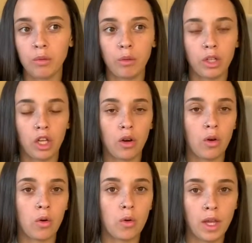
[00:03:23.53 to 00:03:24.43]
We would
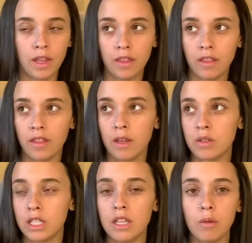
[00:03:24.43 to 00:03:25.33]
go it
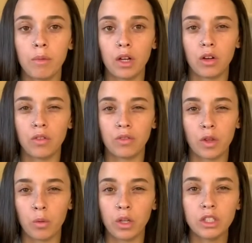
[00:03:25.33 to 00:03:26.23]
was in the middle of the
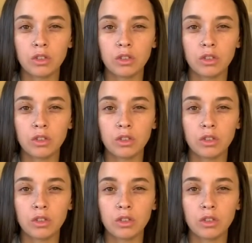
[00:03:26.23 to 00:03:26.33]
woods,